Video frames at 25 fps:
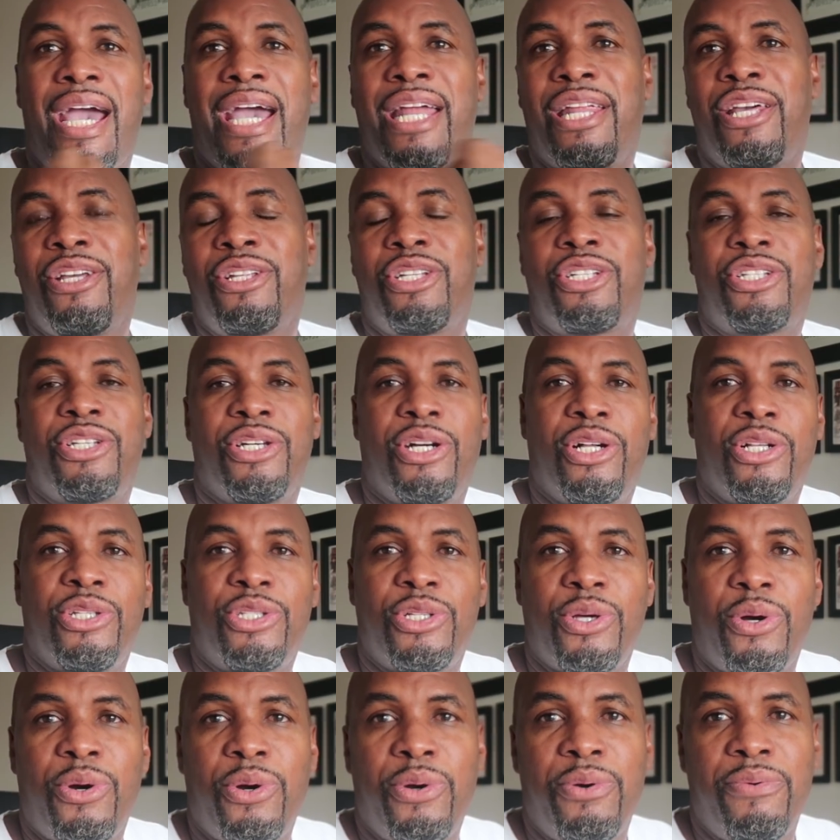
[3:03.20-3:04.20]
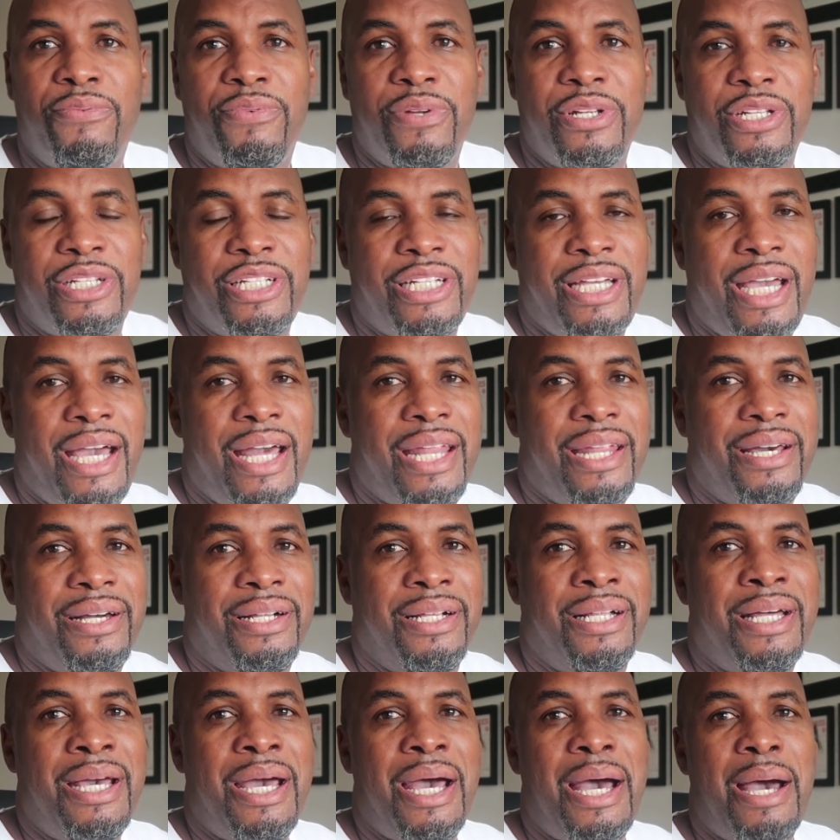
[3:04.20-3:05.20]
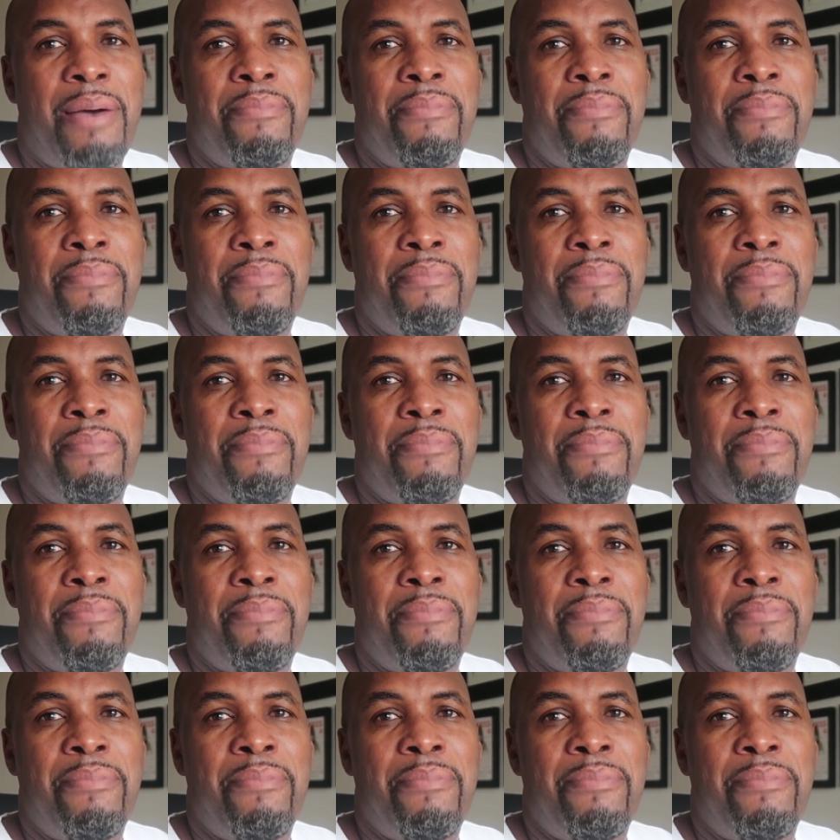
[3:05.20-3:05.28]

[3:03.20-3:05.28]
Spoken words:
and insults over the channel.